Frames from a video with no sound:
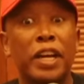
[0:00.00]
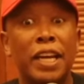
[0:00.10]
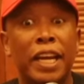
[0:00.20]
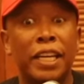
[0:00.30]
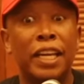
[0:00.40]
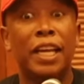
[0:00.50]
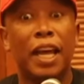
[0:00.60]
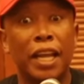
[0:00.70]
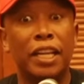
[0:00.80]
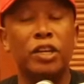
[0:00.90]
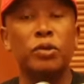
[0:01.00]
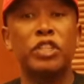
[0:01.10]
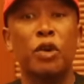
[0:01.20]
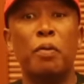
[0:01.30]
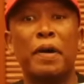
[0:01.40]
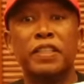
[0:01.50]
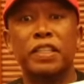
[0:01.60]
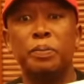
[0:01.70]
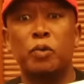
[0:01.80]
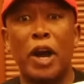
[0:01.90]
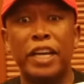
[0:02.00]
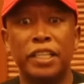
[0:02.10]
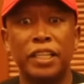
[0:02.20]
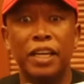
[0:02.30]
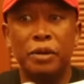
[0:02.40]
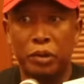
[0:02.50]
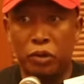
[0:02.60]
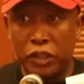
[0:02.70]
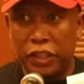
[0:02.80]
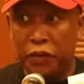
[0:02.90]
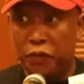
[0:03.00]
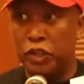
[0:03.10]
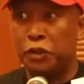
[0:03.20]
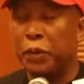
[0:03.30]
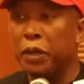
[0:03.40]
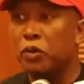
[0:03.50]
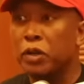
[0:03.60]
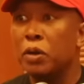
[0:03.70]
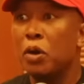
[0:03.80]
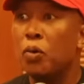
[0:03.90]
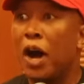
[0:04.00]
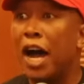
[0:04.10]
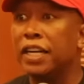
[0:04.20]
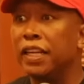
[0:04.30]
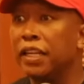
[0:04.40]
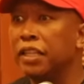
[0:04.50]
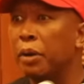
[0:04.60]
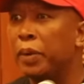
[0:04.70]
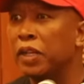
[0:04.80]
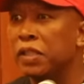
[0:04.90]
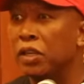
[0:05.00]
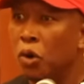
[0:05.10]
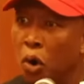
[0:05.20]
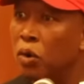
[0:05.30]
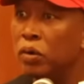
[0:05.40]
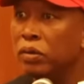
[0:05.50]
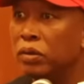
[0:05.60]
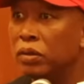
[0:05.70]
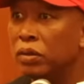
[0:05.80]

who are dying, and then you say we must keep quiet because if we speak, we are attacking the president. No.